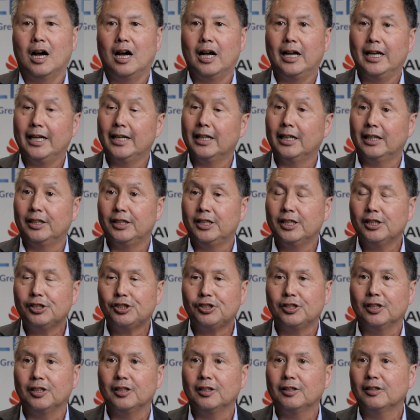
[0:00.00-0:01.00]
In
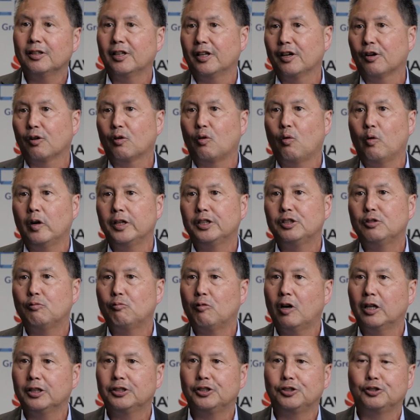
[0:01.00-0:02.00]
addition, they're going to
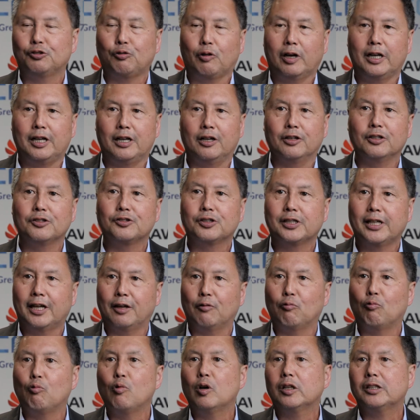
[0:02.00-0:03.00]
want to try to
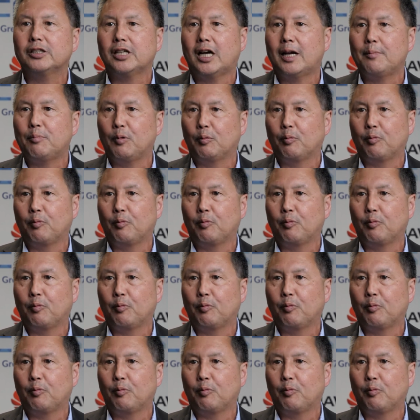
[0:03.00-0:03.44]
understand what type of